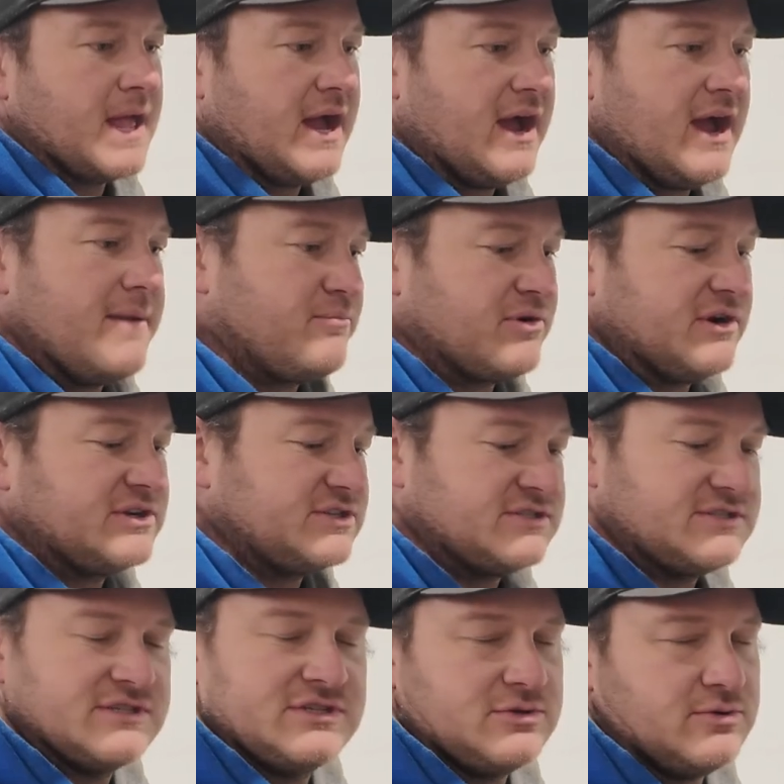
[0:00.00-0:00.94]
a high
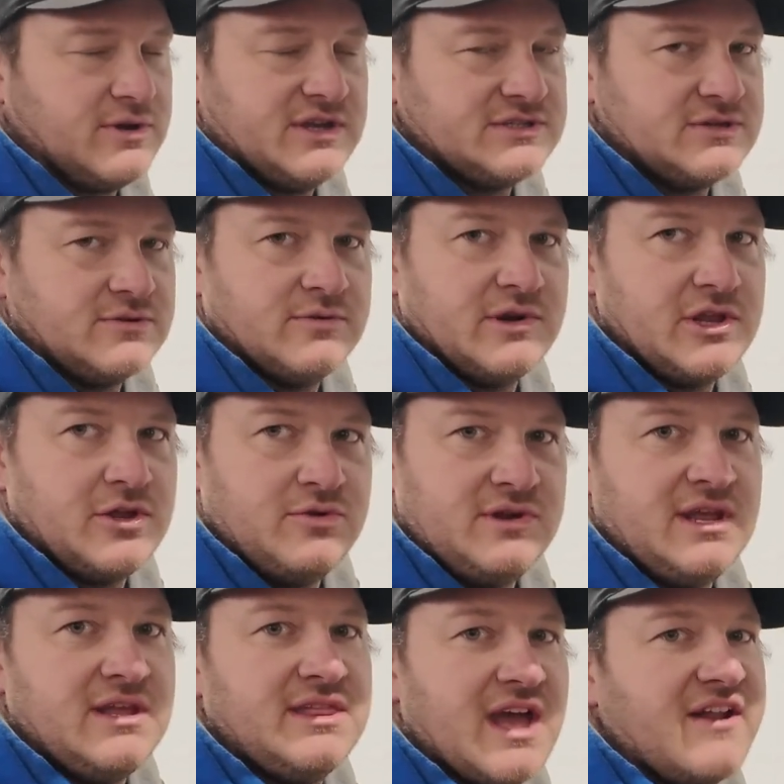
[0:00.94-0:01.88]
pressure situation or you
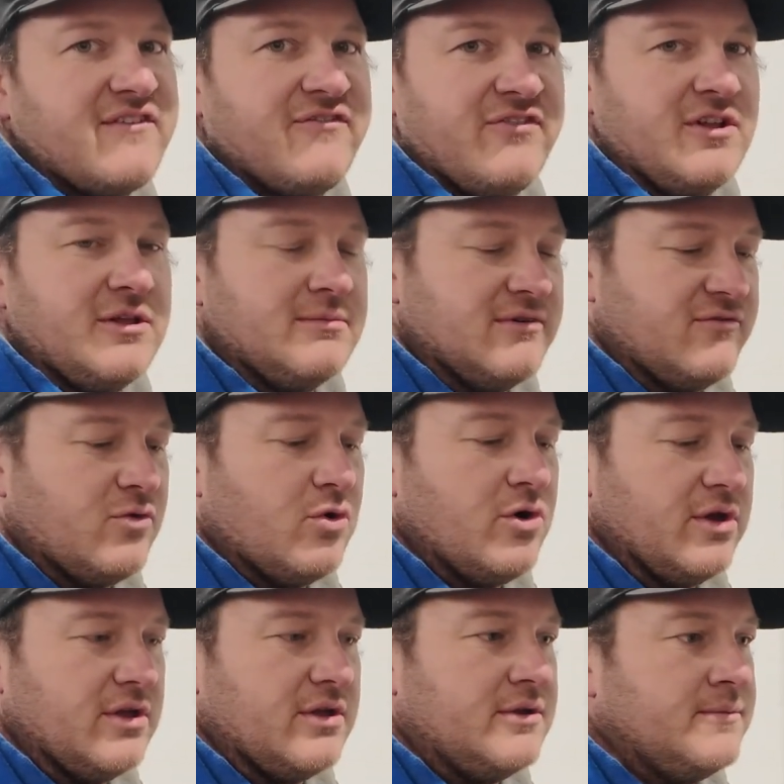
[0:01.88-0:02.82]
need that film of
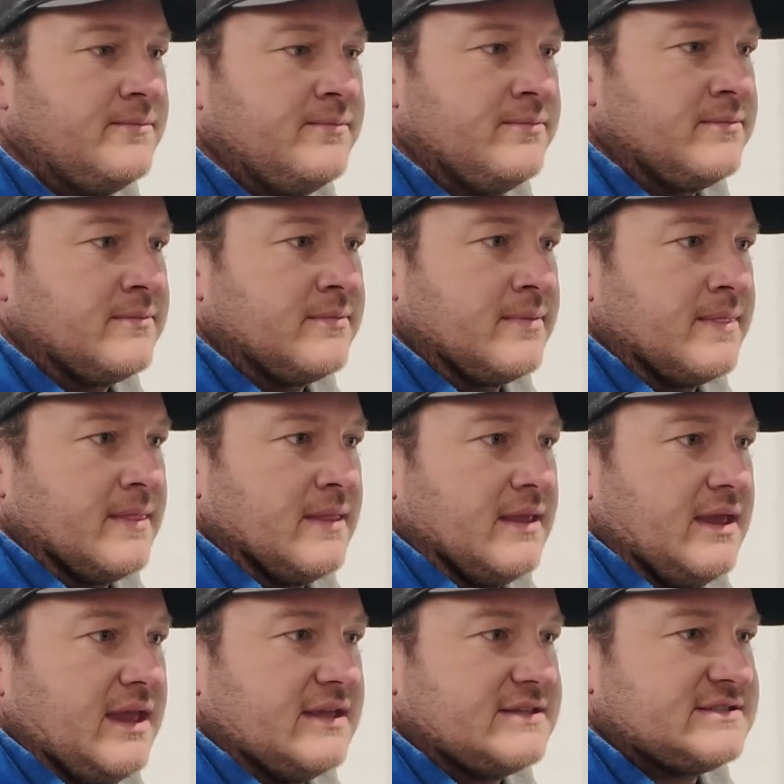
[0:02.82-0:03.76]
oil.
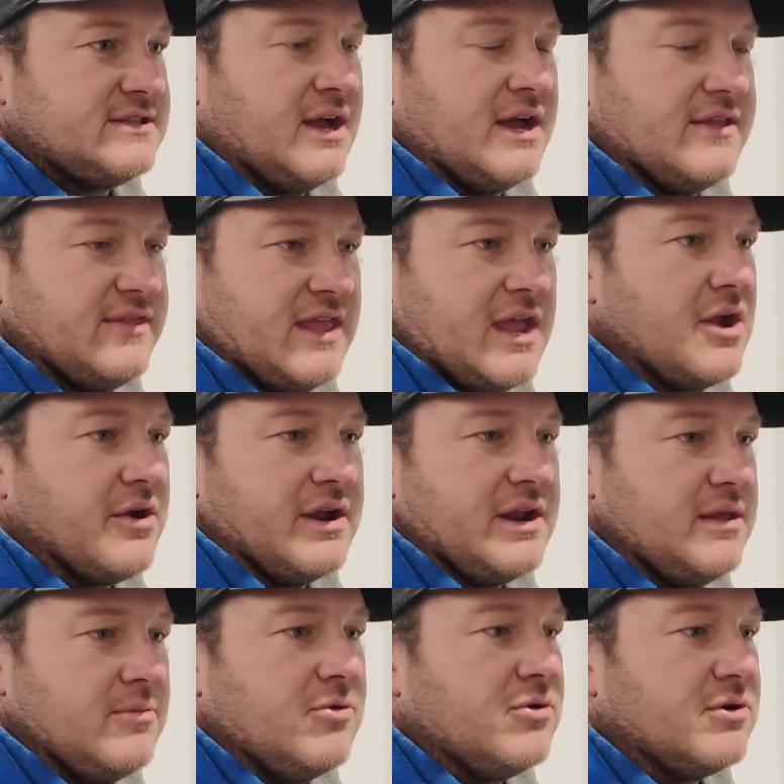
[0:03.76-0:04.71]
It's not there
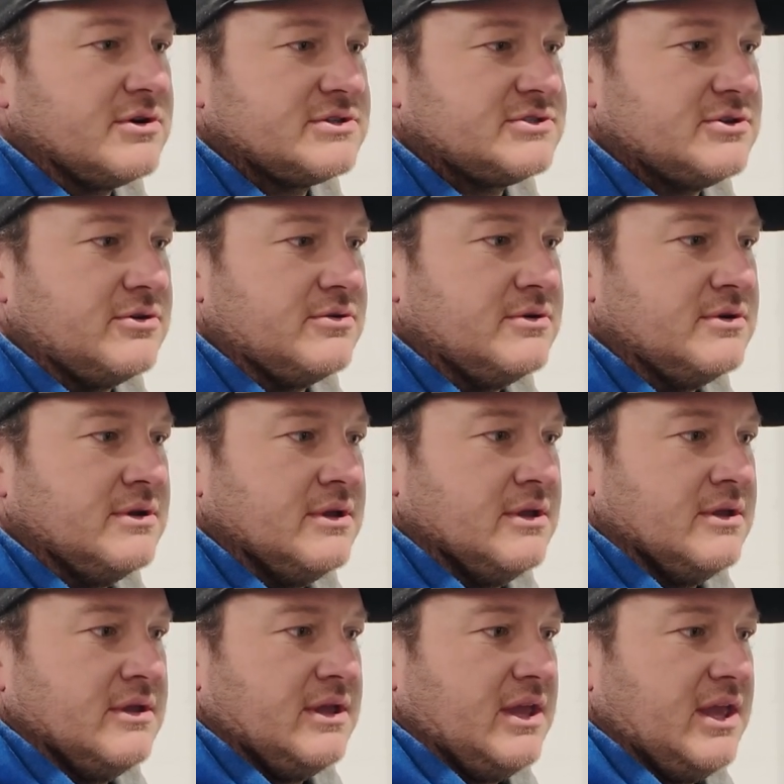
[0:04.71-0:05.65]
anymore. So
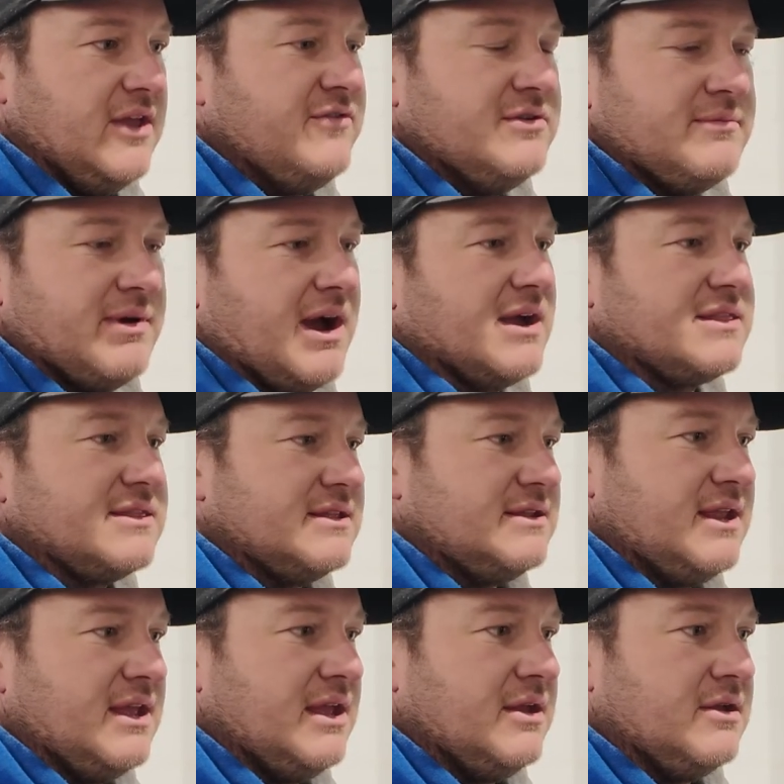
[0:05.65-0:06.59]
even back in the
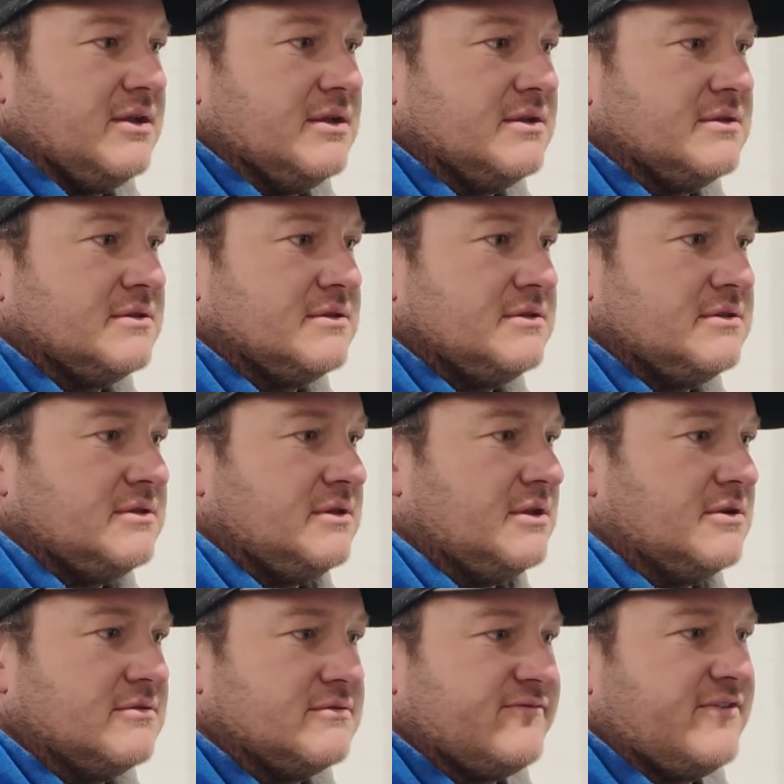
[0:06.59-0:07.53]
day,
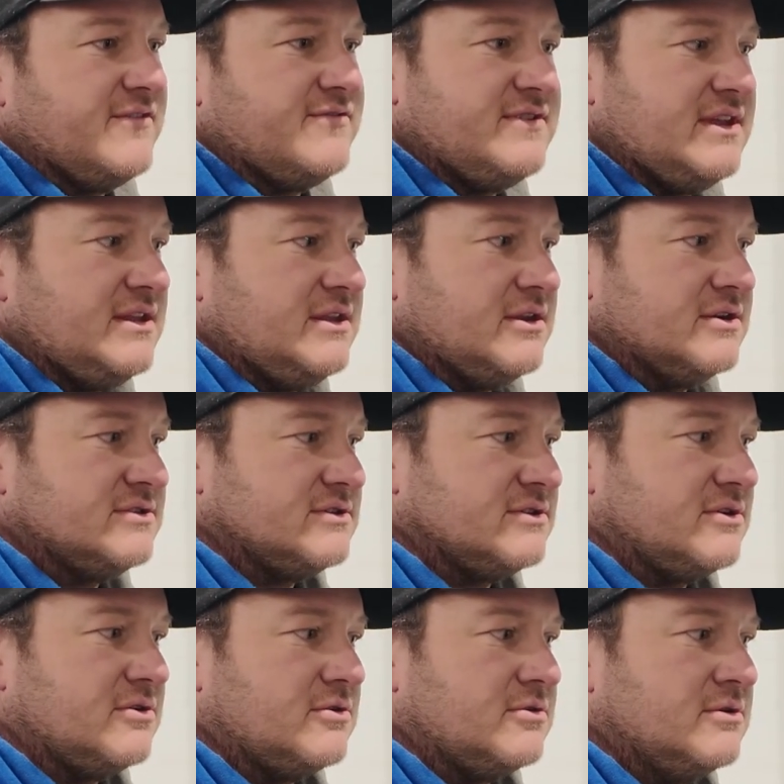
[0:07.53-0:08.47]
15 years
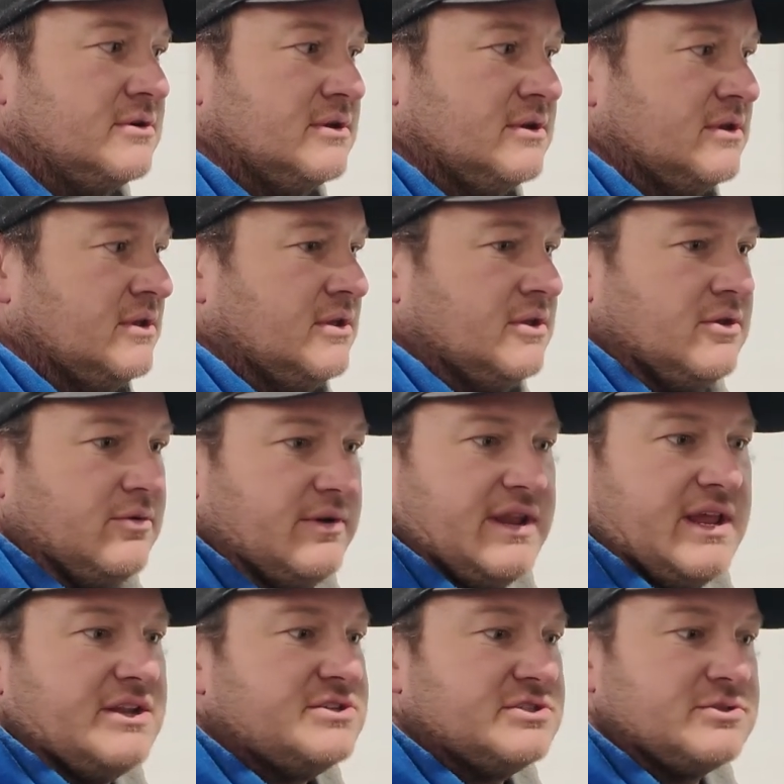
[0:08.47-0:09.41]
ago,
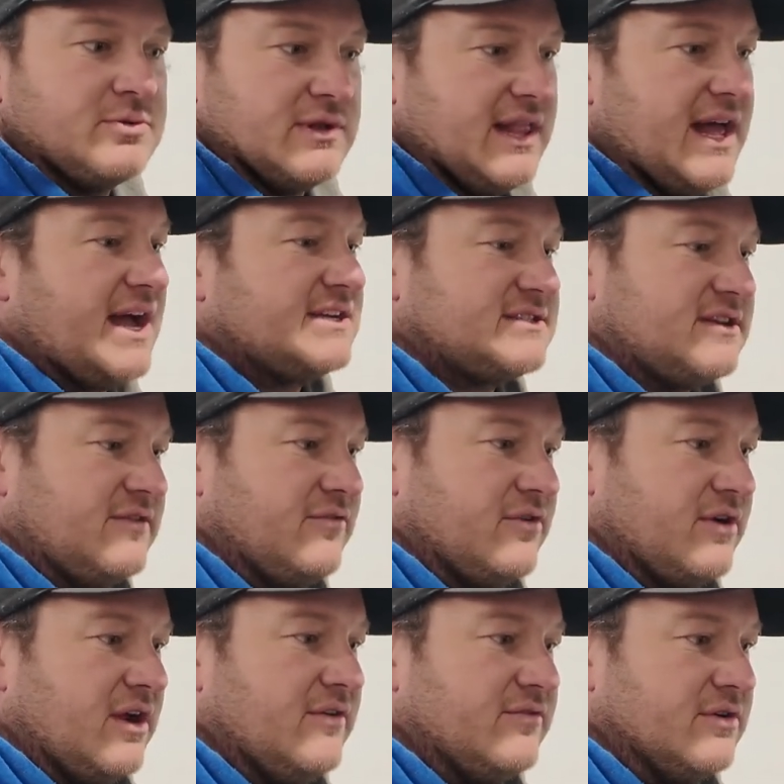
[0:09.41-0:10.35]
when engines were lasting
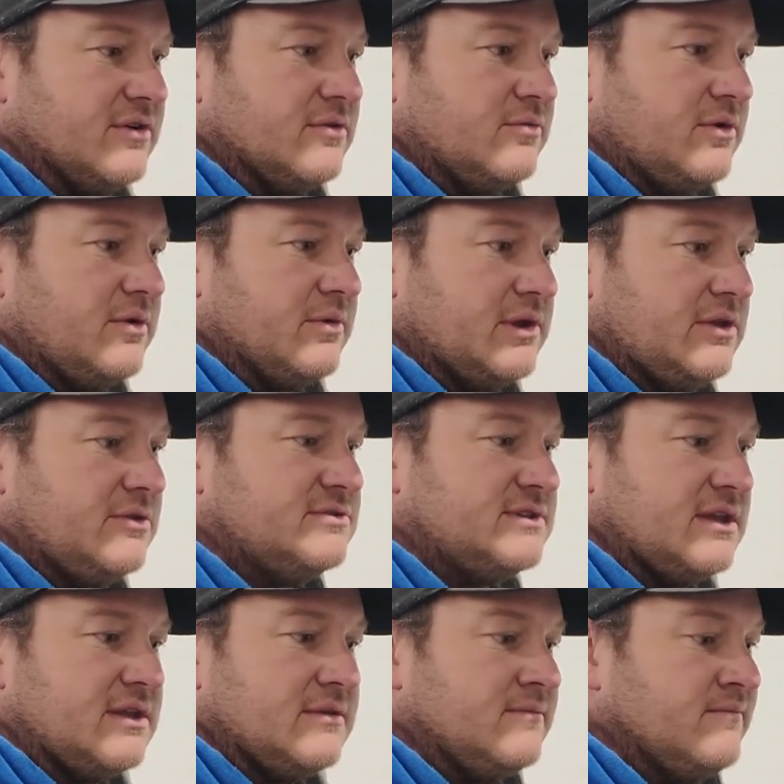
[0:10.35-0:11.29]
forever, we were
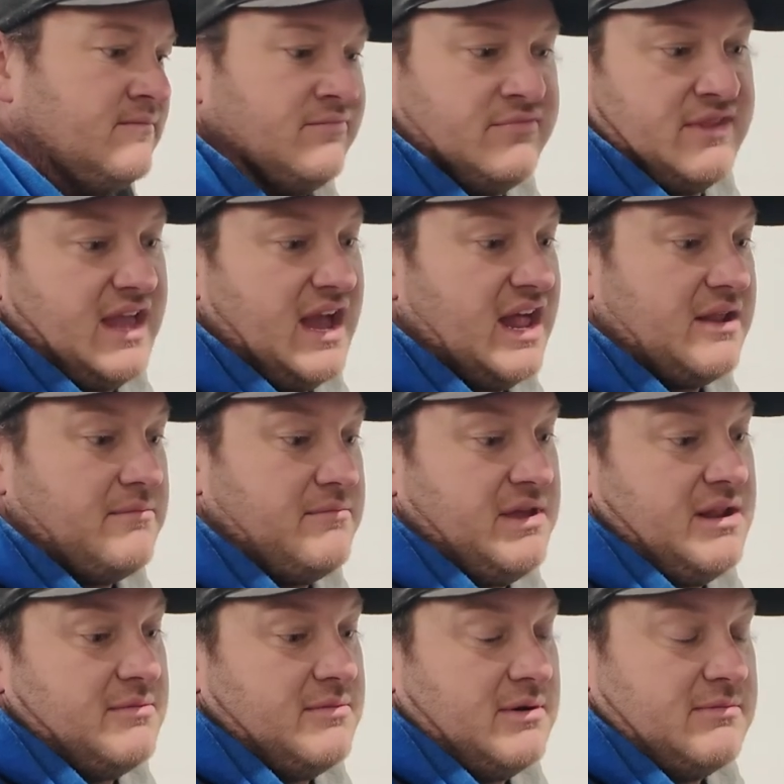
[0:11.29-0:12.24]
using at a
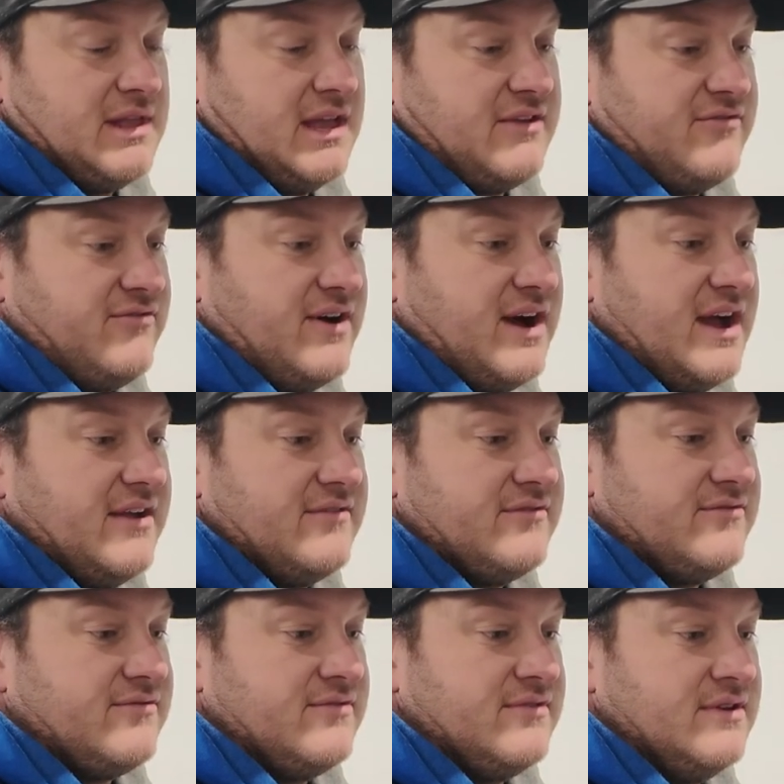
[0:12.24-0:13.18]
minimum like
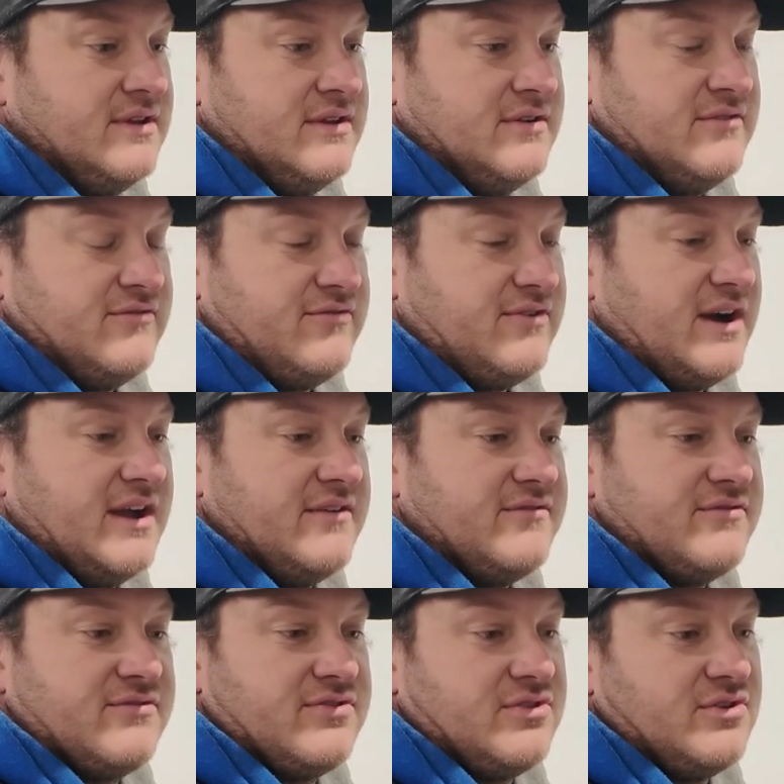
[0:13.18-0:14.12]

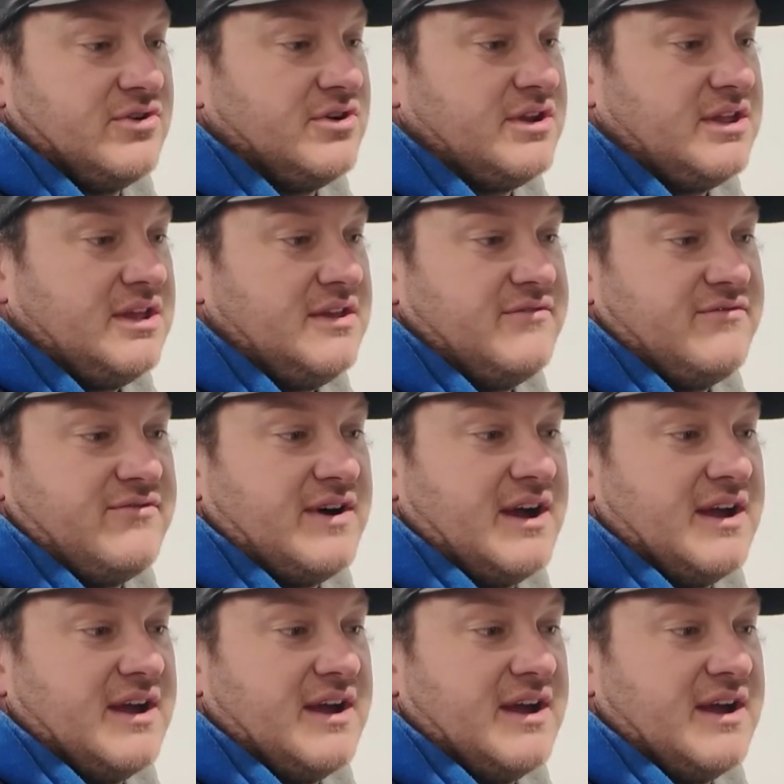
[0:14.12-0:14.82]
530,